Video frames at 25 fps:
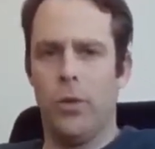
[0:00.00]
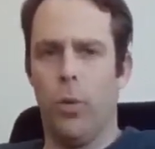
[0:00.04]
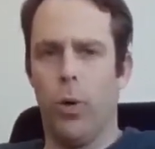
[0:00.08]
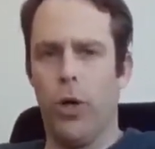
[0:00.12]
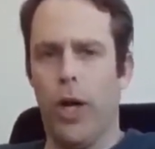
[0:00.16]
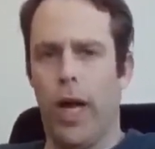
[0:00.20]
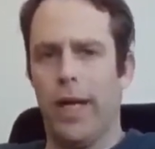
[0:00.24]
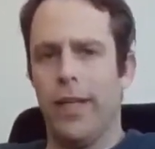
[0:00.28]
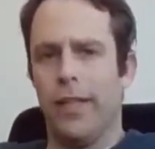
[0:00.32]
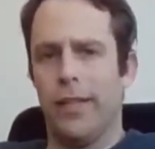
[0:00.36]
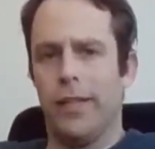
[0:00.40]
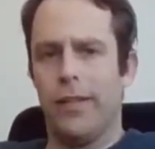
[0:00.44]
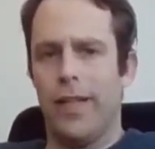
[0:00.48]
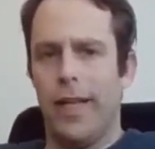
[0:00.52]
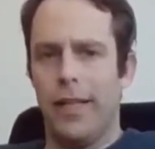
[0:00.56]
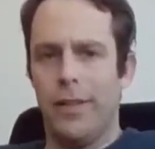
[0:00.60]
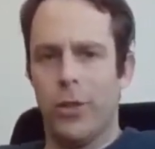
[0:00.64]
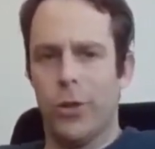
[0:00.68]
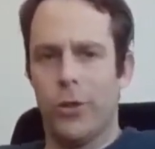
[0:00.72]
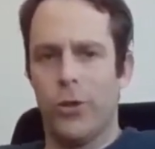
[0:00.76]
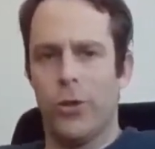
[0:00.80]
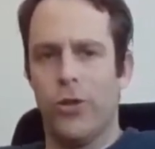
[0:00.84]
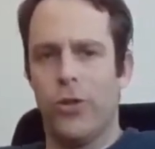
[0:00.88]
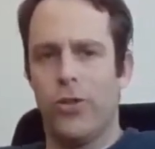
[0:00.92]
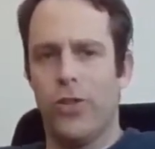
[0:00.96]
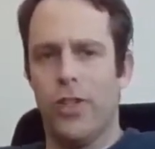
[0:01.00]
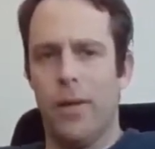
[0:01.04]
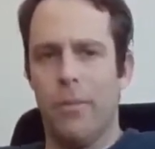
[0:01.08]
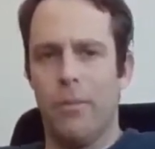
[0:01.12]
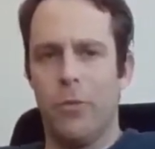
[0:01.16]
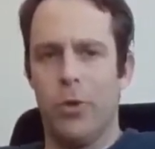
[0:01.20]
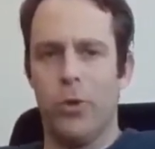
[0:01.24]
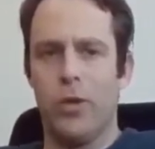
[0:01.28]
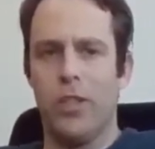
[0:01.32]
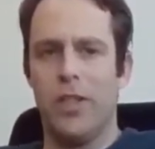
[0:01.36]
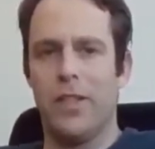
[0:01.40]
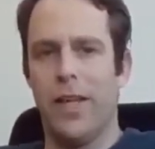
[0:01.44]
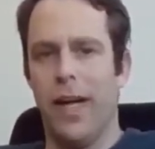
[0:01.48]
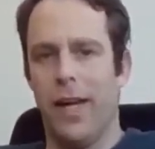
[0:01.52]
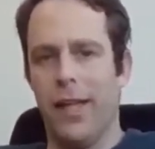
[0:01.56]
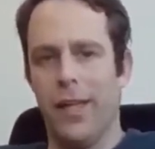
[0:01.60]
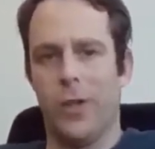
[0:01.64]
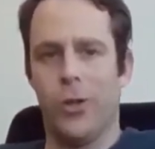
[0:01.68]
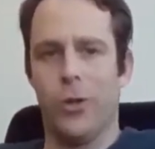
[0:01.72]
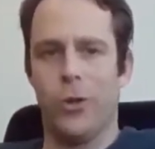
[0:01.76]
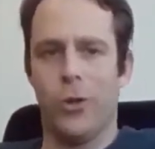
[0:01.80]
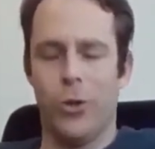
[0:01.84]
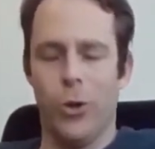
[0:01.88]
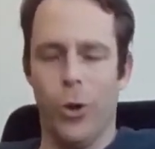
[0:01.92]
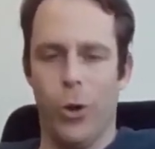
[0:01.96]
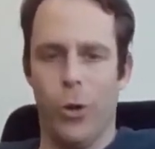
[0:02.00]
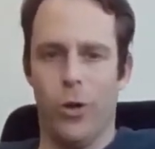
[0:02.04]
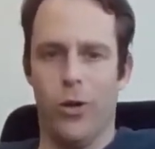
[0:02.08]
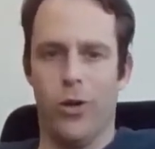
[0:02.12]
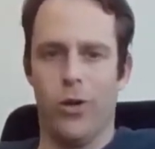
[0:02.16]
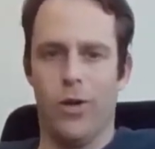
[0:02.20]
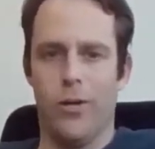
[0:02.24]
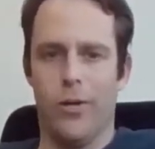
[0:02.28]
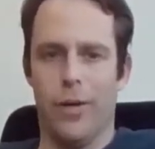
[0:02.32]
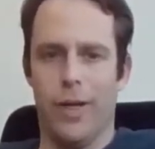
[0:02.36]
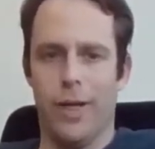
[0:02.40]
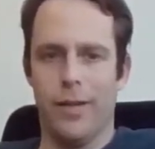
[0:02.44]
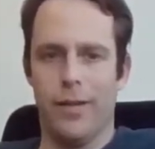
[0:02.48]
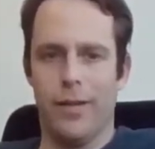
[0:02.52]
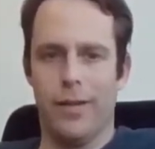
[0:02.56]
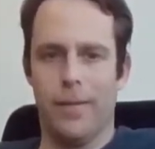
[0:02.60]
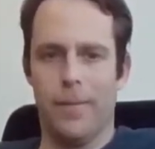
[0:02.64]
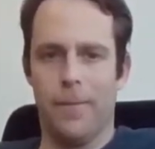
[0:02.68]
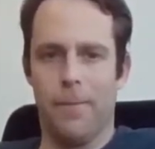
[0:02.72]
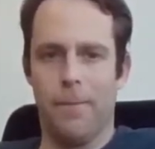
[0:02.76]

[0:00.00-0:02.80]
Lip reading: You want to understand your system to design a controller, right?